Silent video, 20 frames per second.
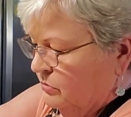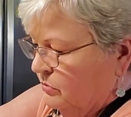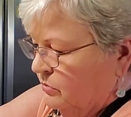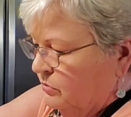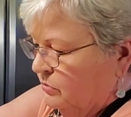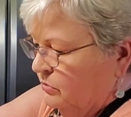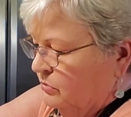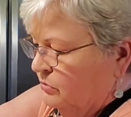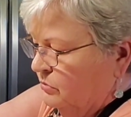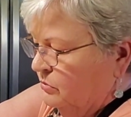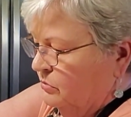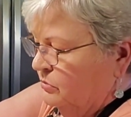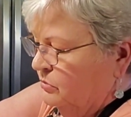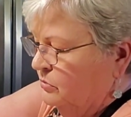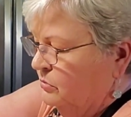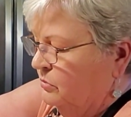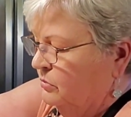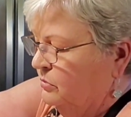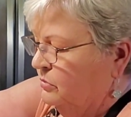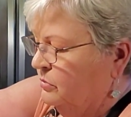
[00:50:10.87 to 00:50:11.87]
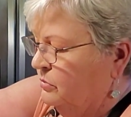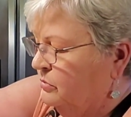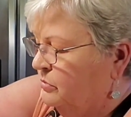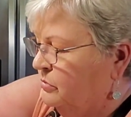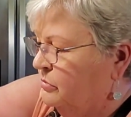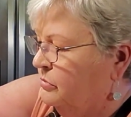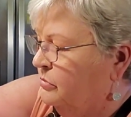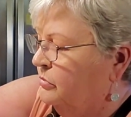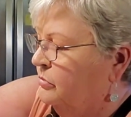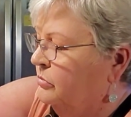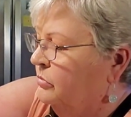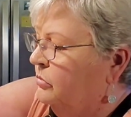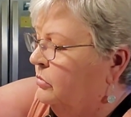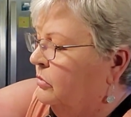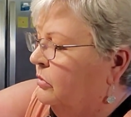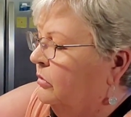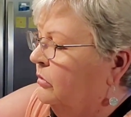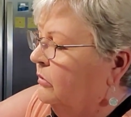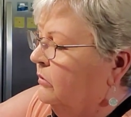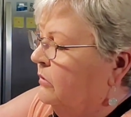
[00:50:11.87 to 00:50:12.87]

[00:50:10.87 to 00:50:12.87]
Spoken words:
Okay, I just kind of